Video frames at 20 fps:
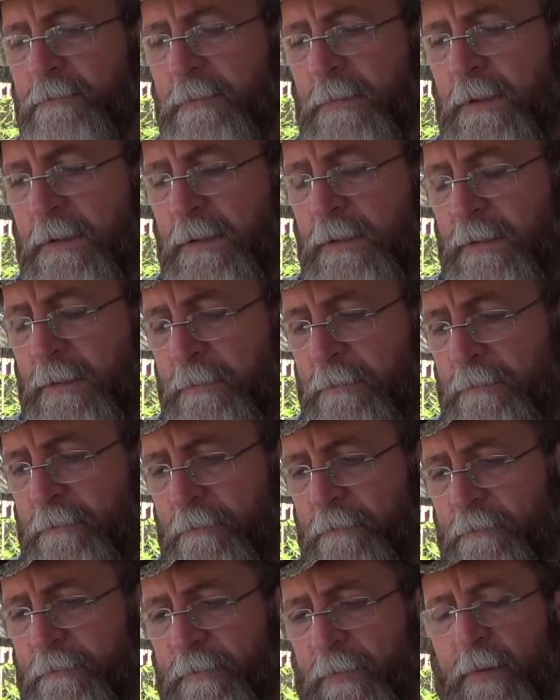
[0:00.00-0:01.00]
um,
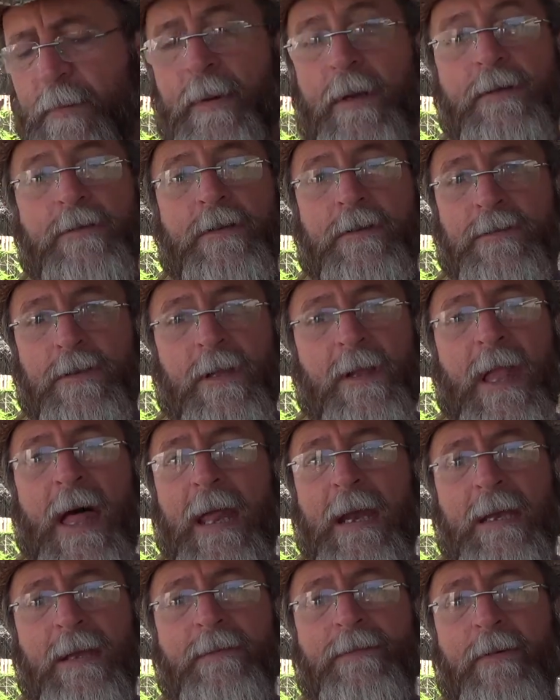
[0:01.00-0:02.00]
because there's a
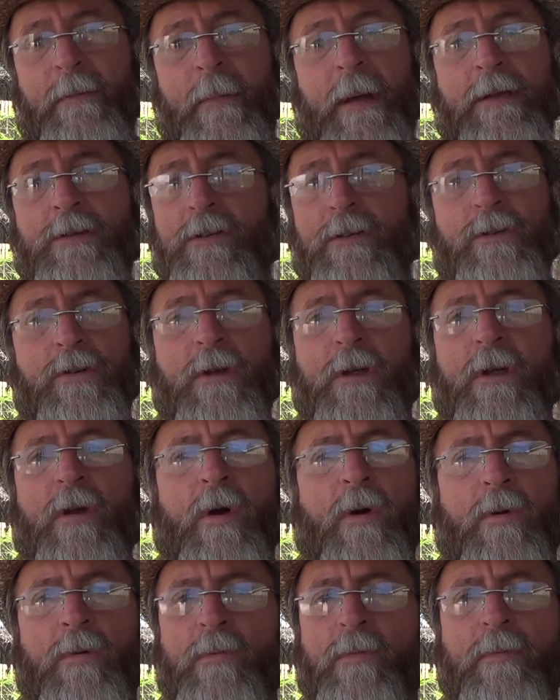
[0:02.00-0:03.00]
lot of information. You can
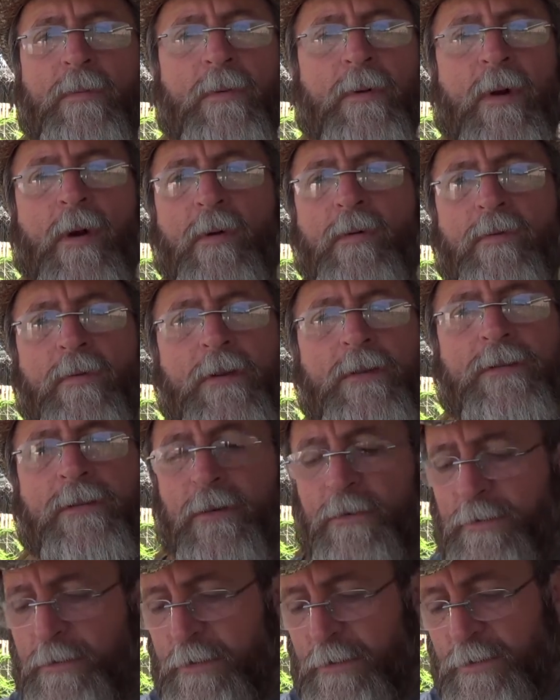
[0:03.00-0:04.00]
go go
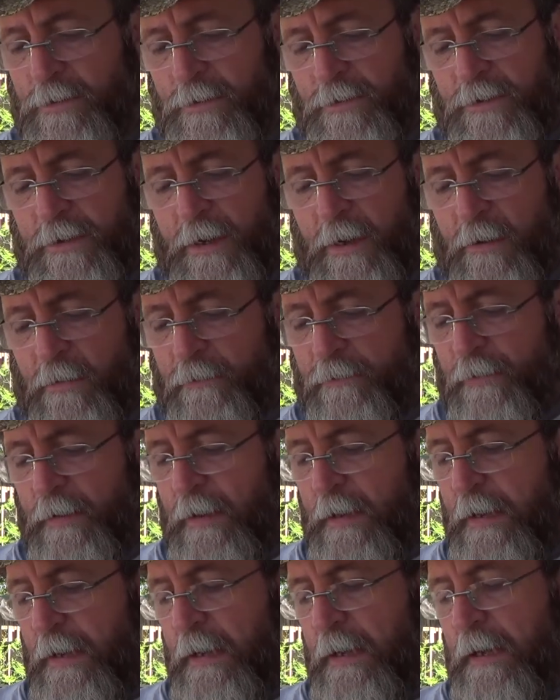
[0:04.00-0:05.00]
research this yourself
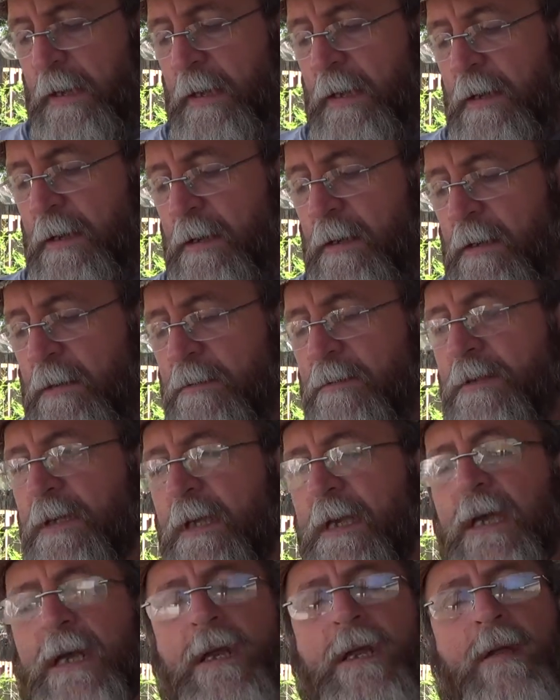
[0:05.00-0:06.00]
to
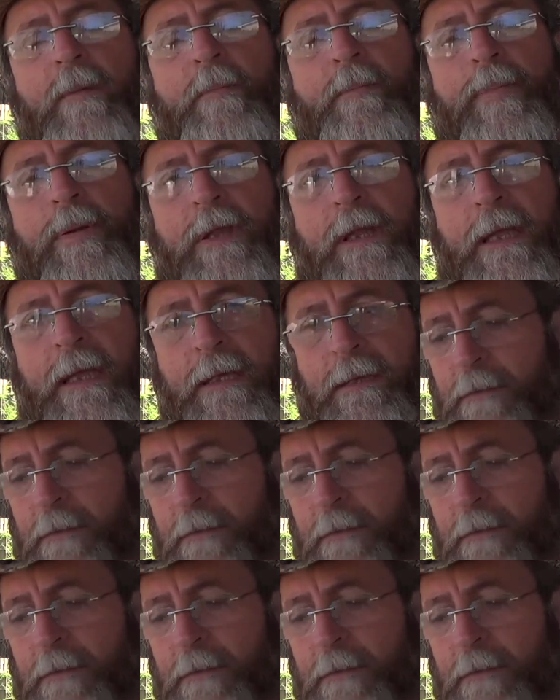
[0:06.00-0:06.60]
get a complete